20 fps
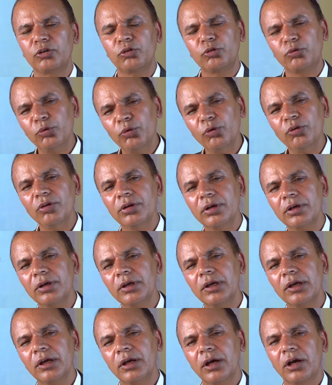to
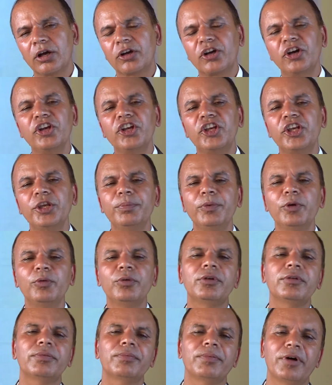
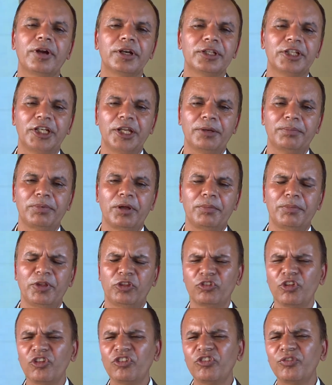contribute for the development.
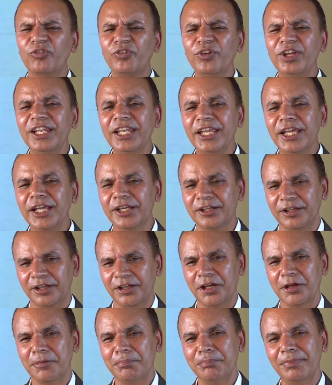Such
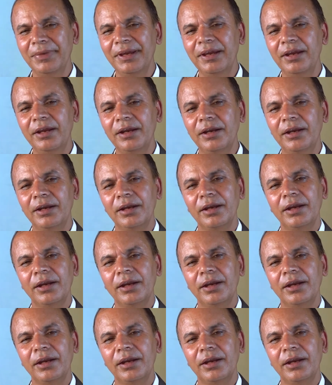feeling may